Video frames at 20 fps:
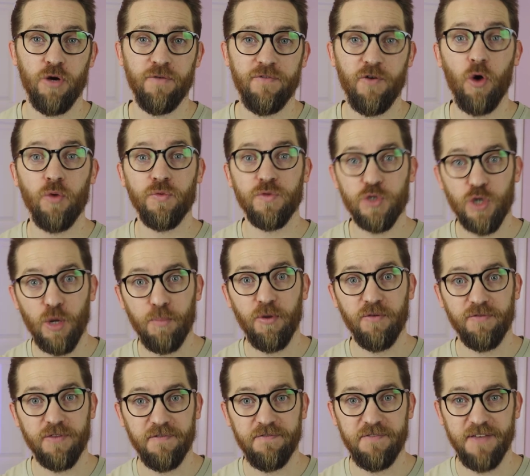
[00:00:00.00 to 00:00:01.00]
of on top
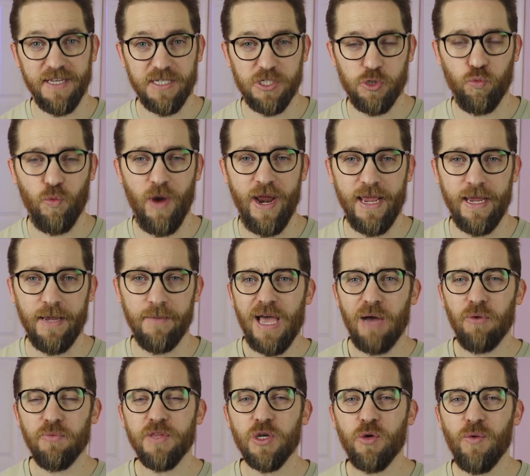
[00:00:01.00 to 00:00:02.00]
of the fixed rate.
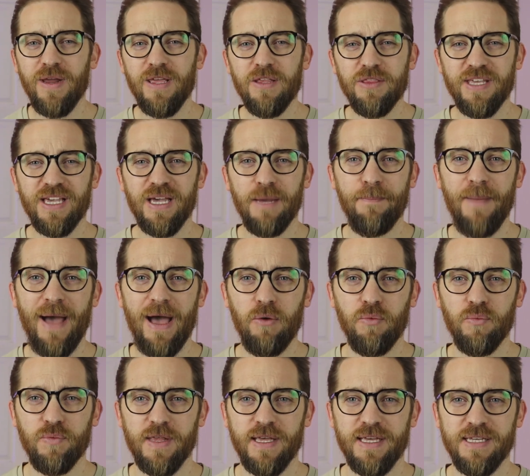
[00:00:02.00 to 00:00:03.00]
Now, the great thing
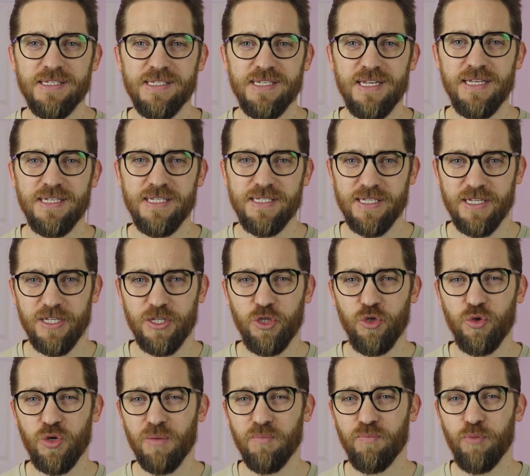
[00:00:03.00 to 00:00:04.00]
about this is that
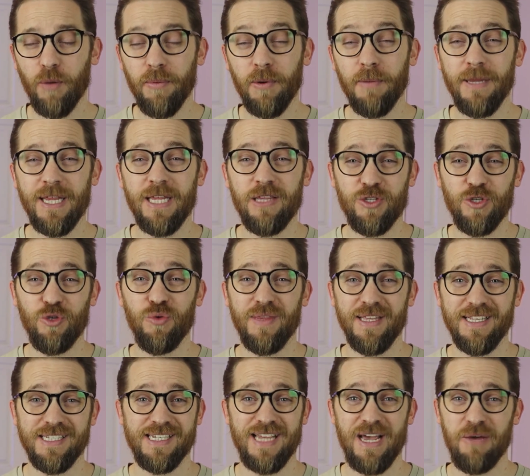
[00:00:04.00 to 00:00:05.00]
you can probably do
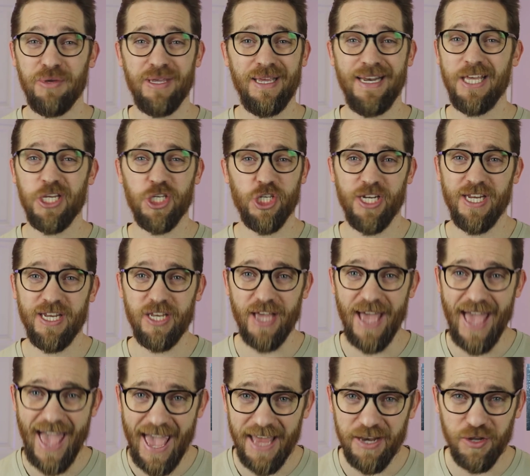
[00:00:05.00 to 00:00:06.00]
this calculation in your
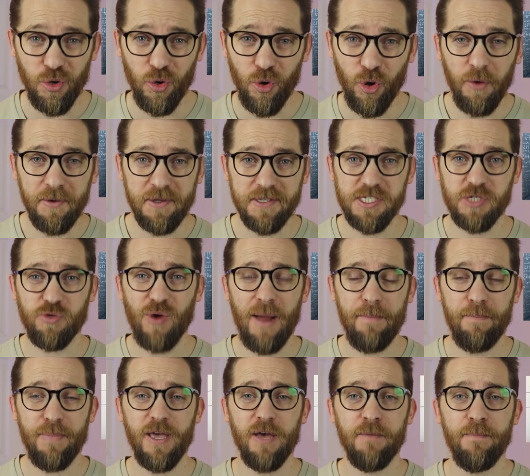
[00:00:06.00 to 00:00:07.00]
head or on a
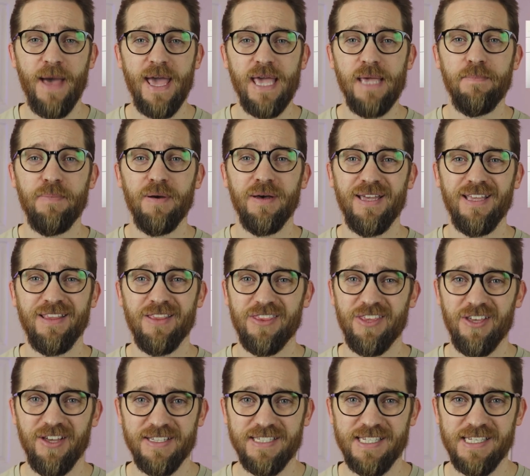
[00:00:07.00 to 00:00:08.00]
scrap bit of paper in
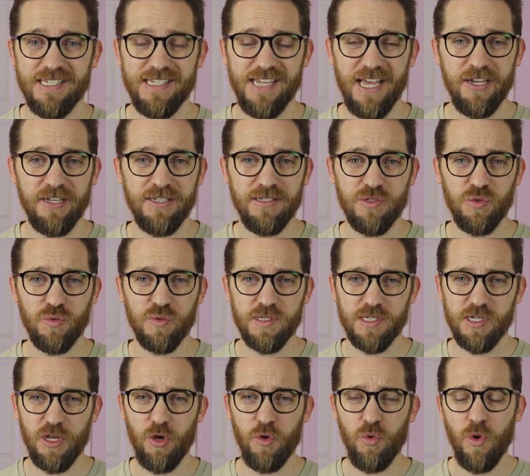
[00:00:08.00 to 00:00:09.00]
30 seconds or
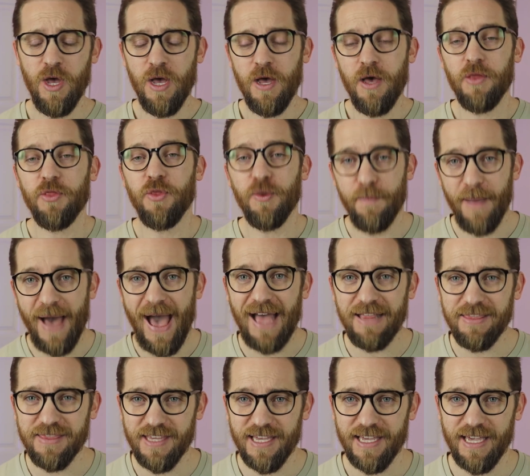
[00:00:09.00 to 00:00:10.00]
so. The
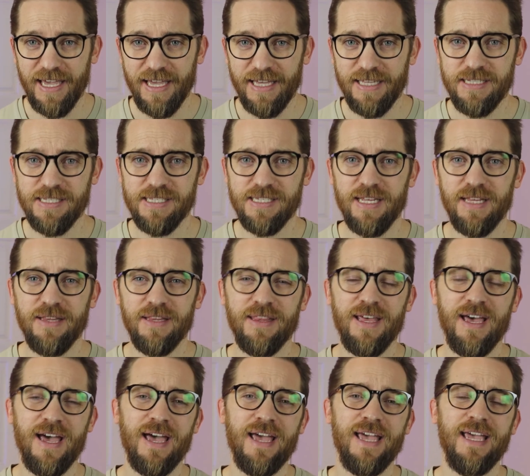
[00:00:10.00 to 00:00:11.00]
bad thing is
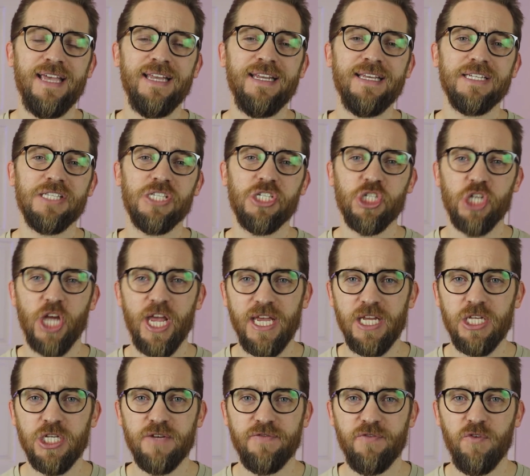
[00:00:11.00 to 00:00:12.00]
that in
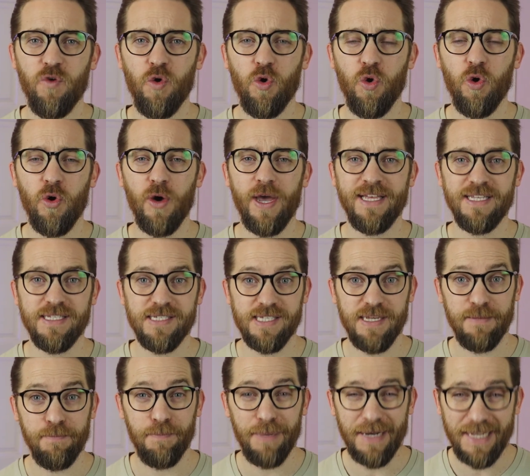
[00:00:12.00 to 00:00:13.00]
exchange for its
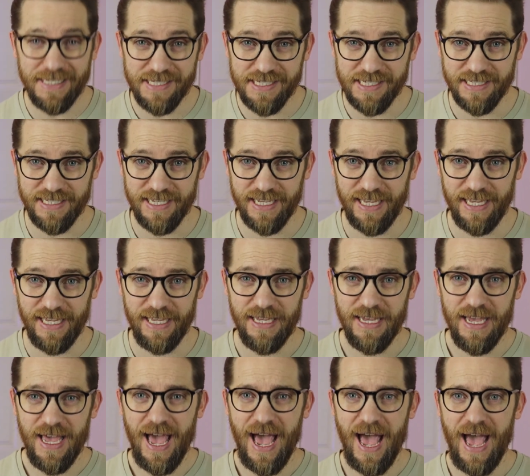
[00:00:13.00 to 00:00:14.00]
simplicity
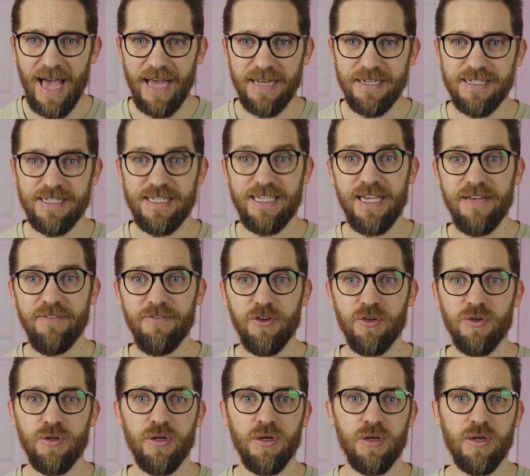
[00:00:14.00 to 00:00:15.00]
and given